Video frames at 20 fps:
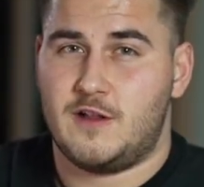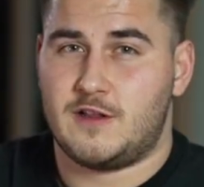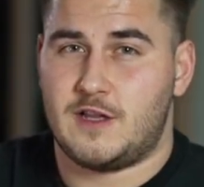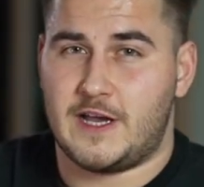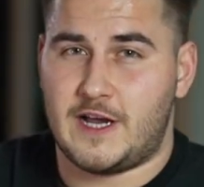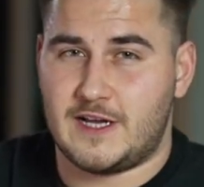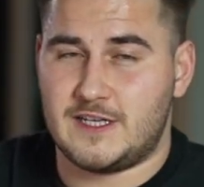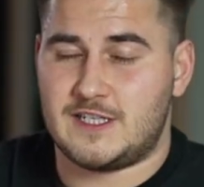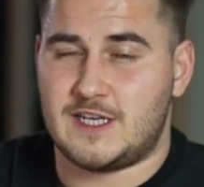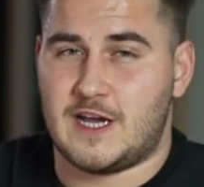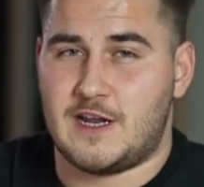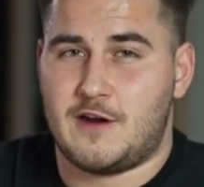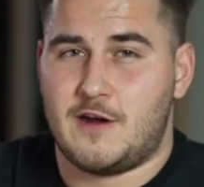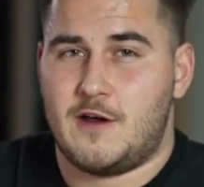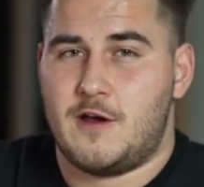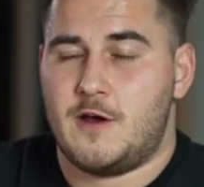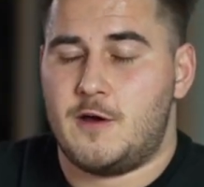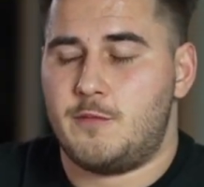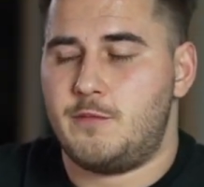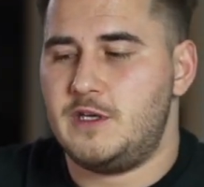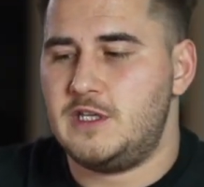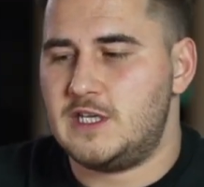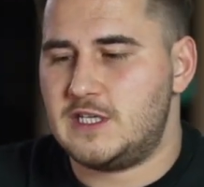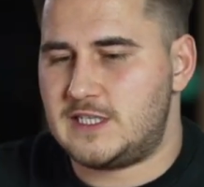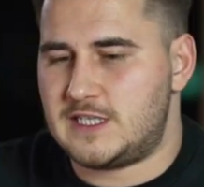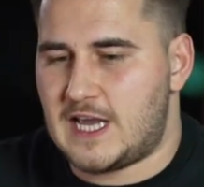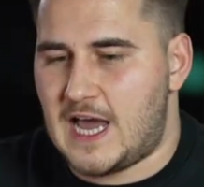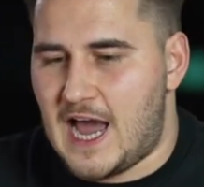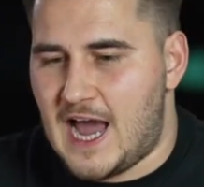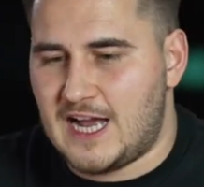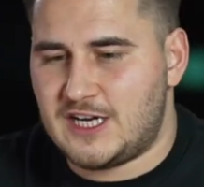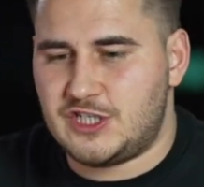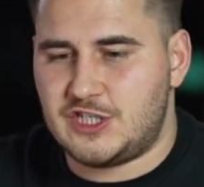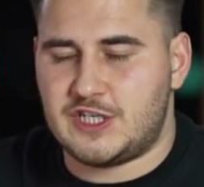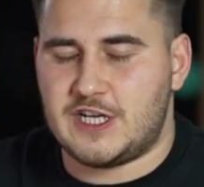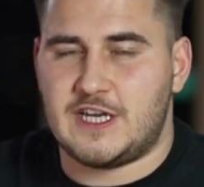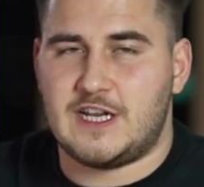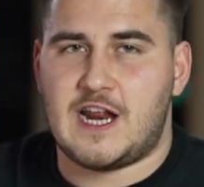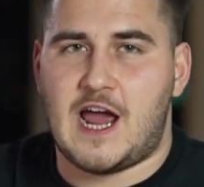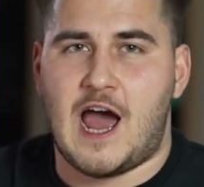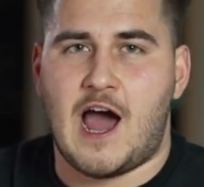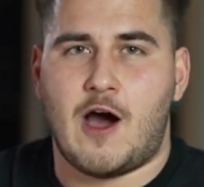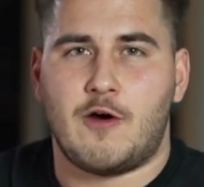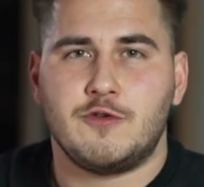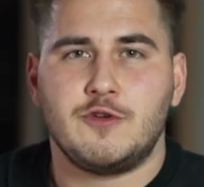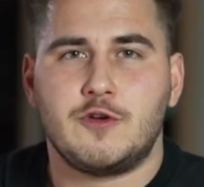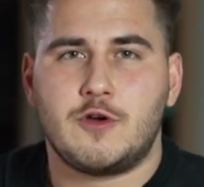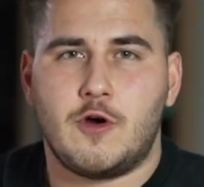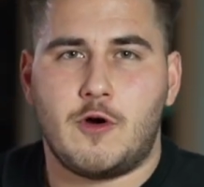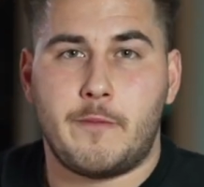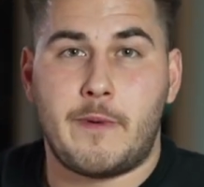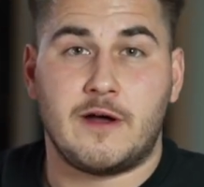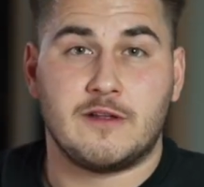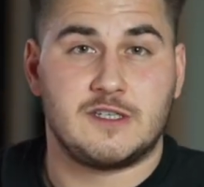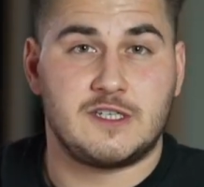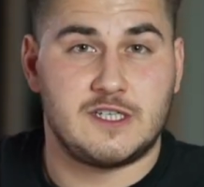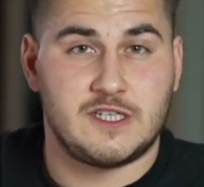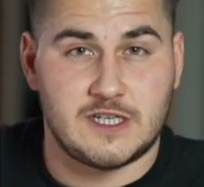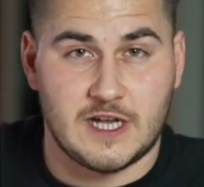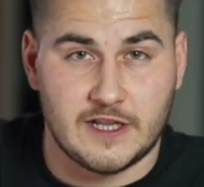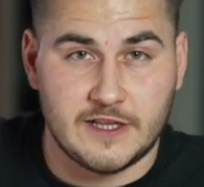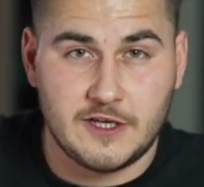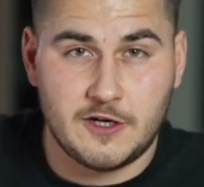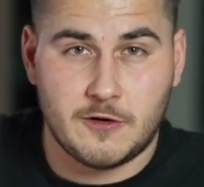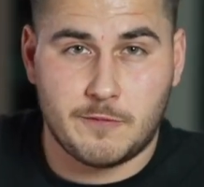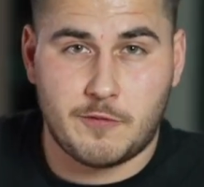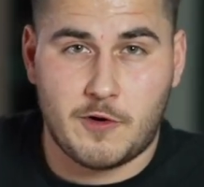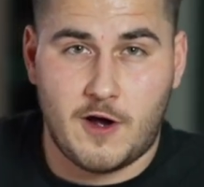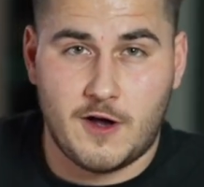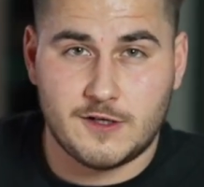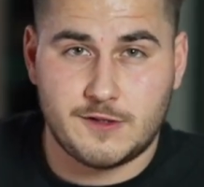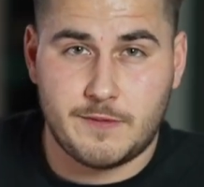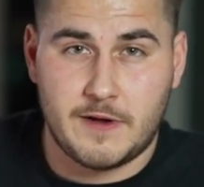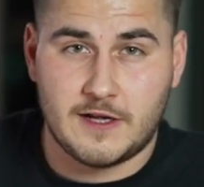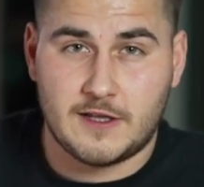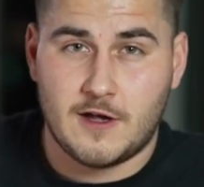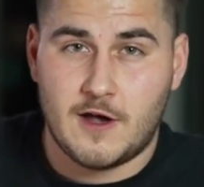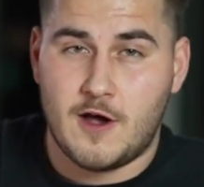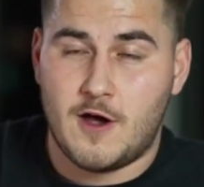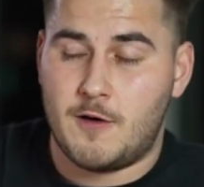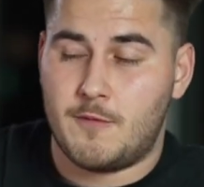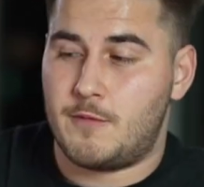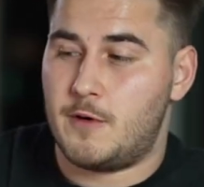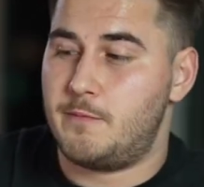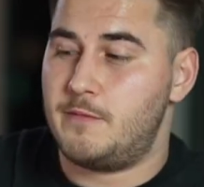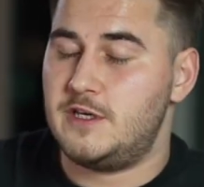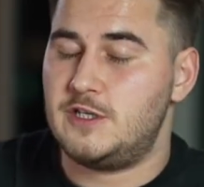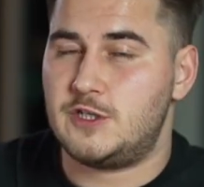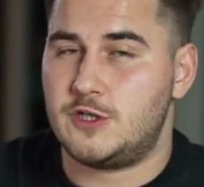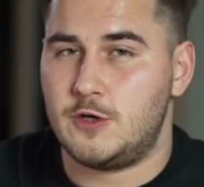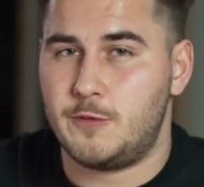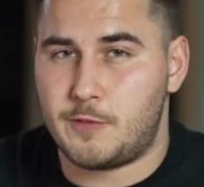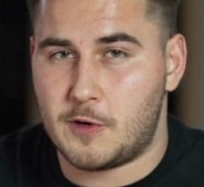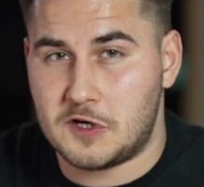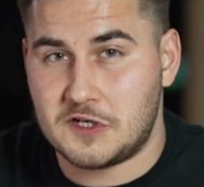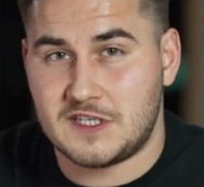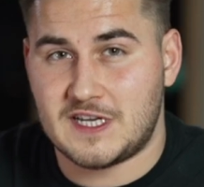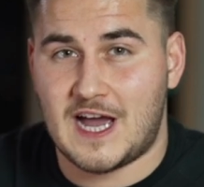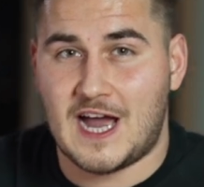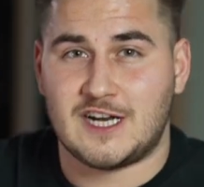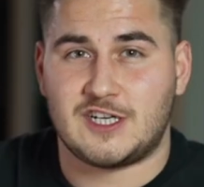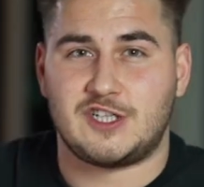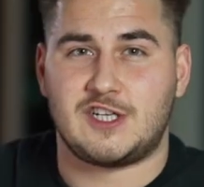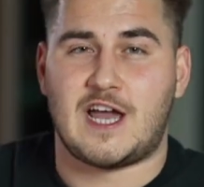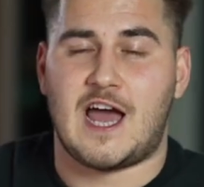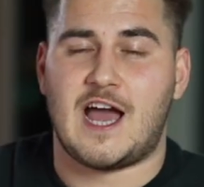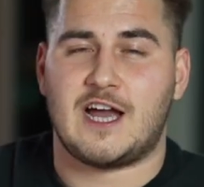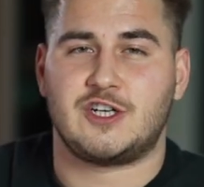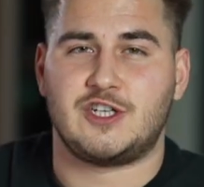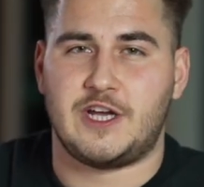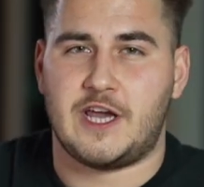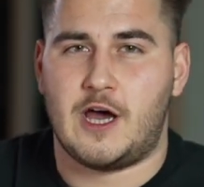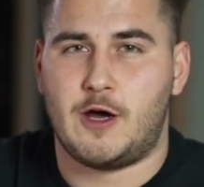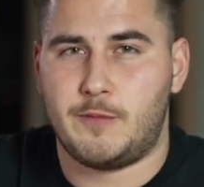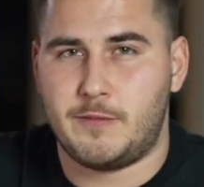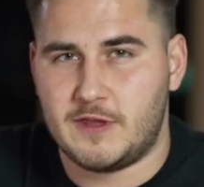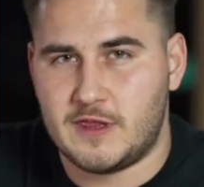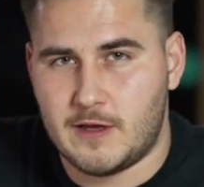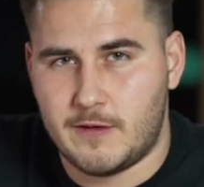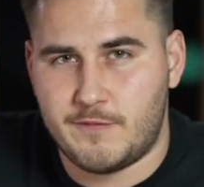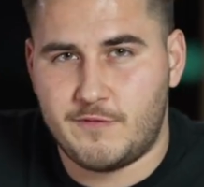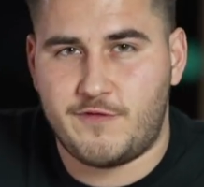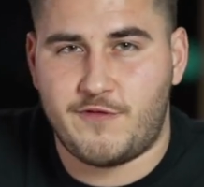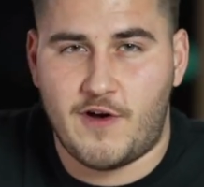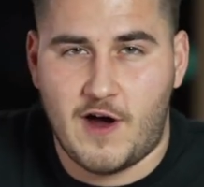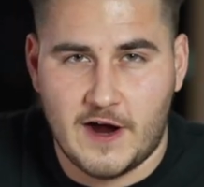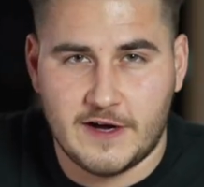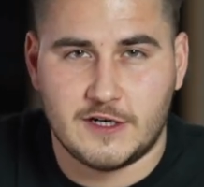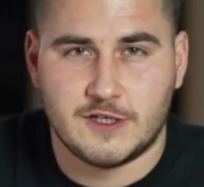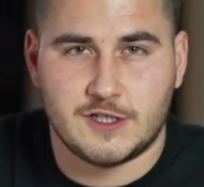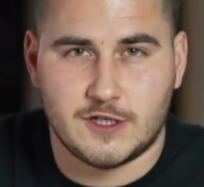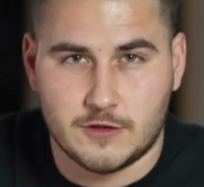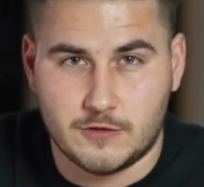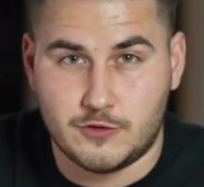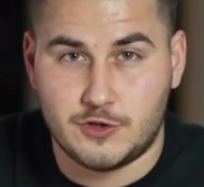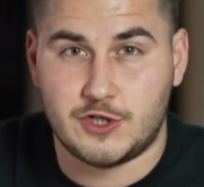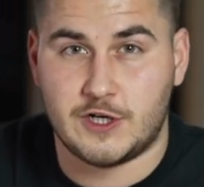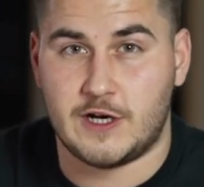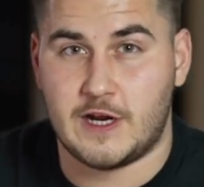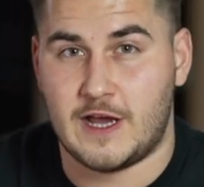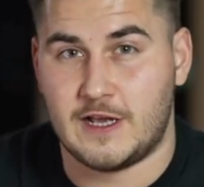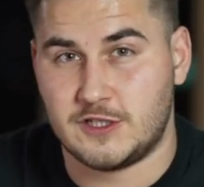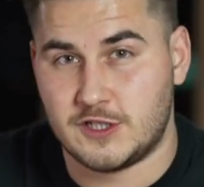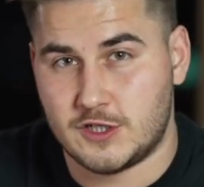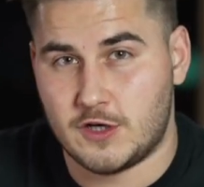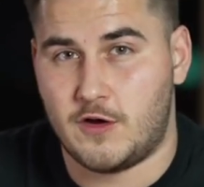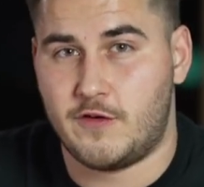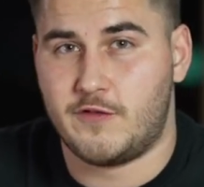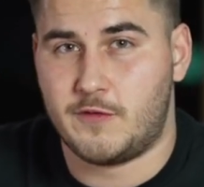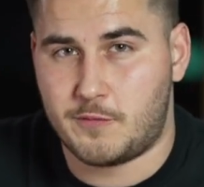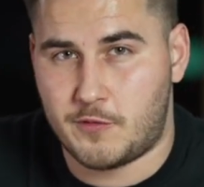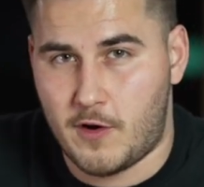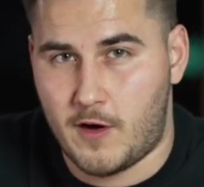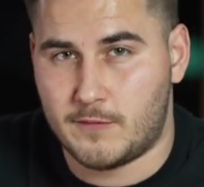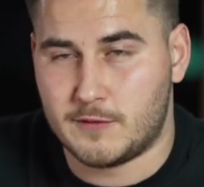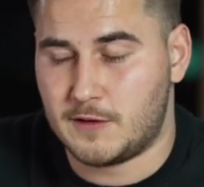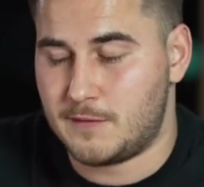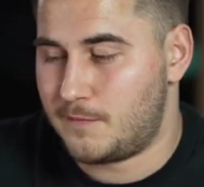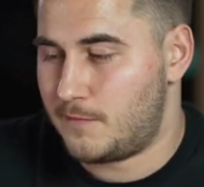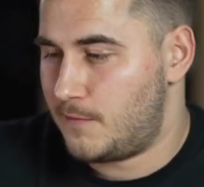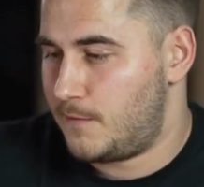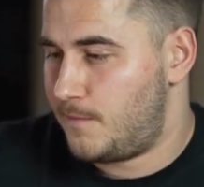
like I said, be detached in how you go about selling your prospect, but be super attached to actually helping them find a solution and solve a problem.